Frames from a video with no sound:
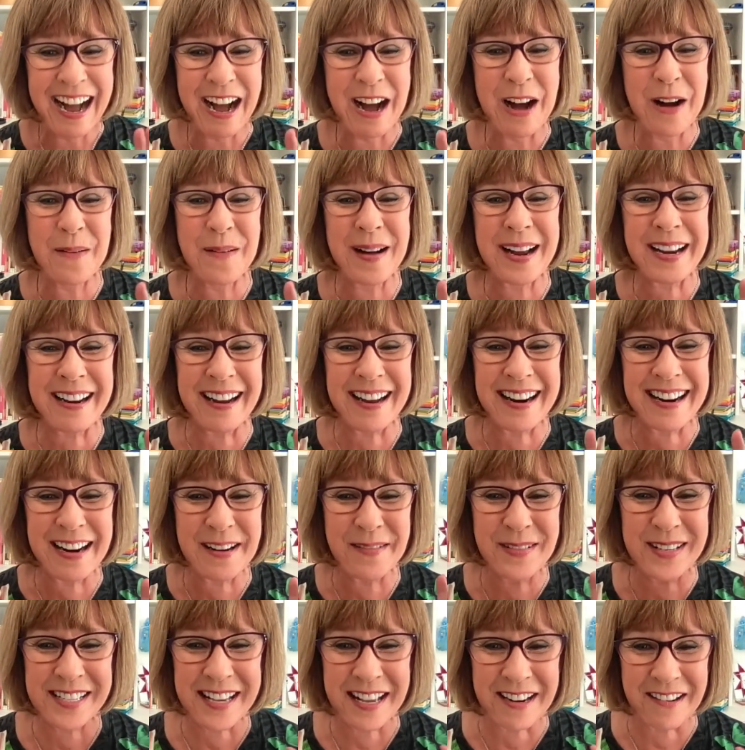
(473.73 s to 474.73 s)
Oh my God, I
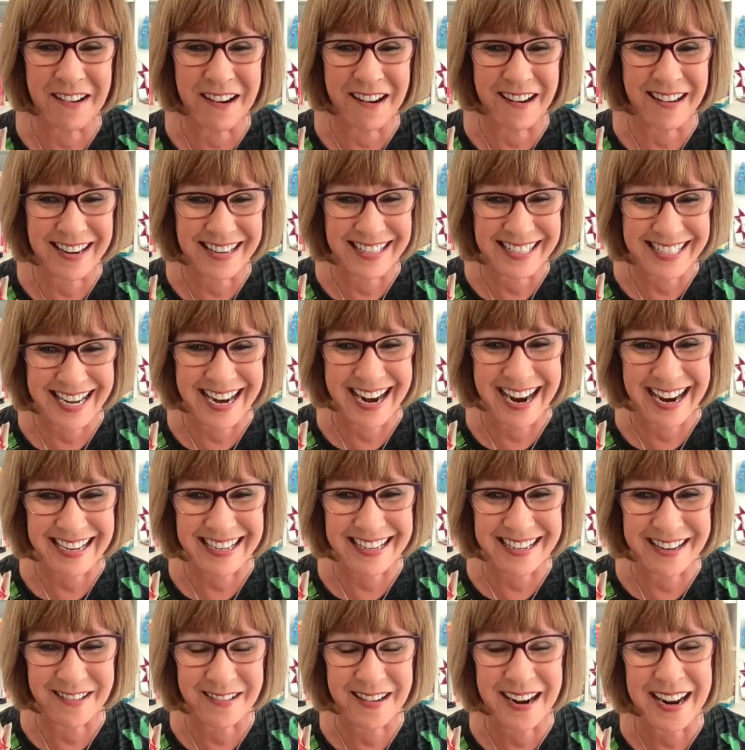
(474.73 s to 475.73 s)
almost had a heart attack,
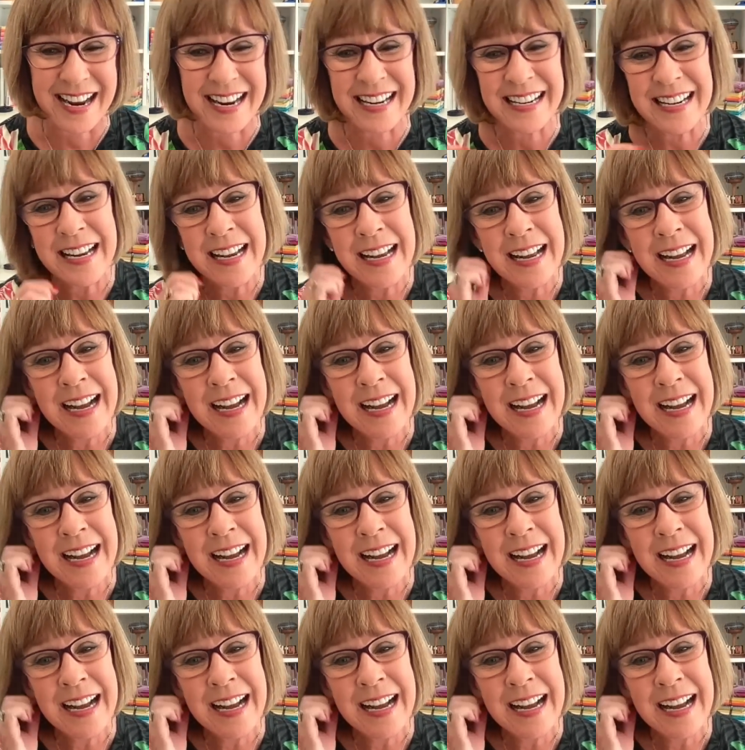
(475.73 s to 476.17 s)
all right?